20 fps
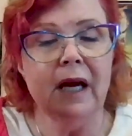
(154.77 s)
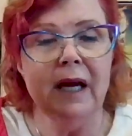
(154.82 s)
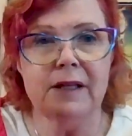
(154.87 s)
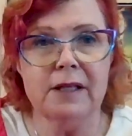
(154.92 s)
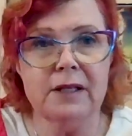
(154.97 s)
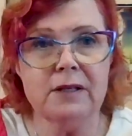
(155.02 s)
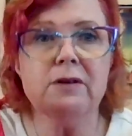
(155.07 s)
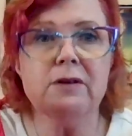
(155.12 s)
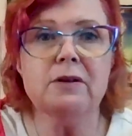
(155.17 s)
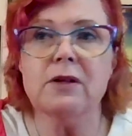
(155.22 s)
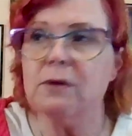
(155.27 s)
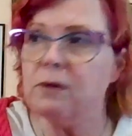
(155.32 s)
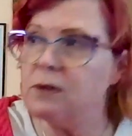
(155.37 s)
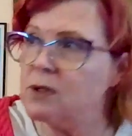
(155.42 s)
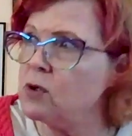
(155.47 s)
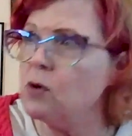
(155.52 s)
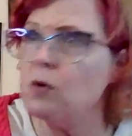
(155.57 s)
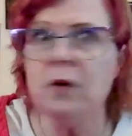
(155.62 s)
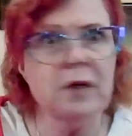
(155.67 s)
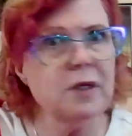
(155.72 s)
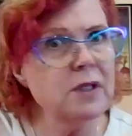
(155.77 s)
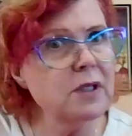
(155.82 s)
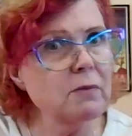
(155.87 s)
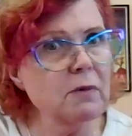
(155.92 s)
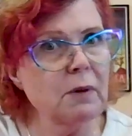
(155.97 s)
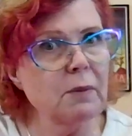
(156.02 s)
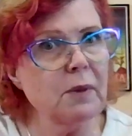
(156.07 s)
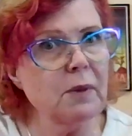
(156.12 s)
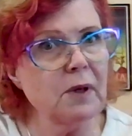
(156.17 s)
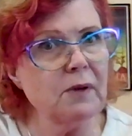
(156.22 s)
These are the stories that
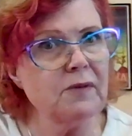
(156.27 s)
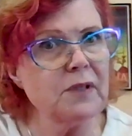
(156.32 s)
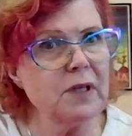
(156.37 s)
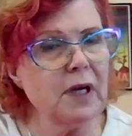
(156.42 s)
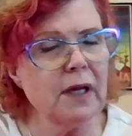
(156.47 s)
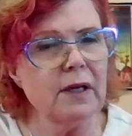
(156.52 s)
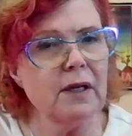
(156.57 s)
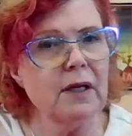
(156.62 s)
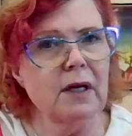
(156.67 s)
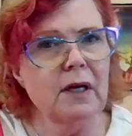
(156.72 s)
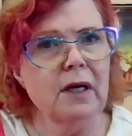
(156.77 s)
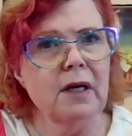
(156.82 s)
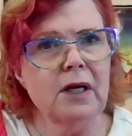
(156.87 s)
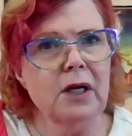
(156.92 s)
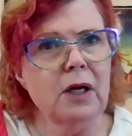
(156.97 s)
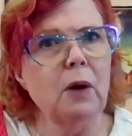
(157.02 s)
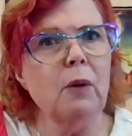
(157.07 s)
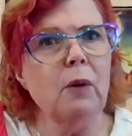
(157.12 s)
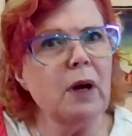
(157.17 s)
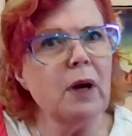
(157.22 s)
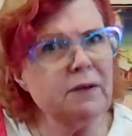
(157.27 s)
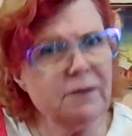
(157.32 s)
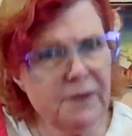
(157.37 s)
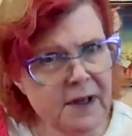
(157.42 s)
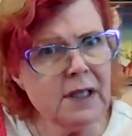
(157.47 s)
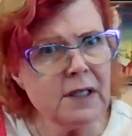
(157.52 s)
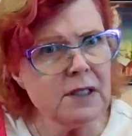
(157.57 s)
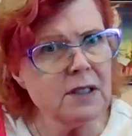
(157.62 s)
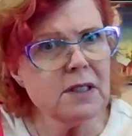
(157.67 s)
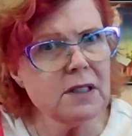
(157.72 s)
women have said. It
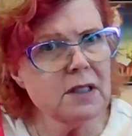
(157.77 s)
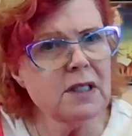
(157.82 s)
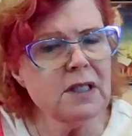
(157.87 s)
fits.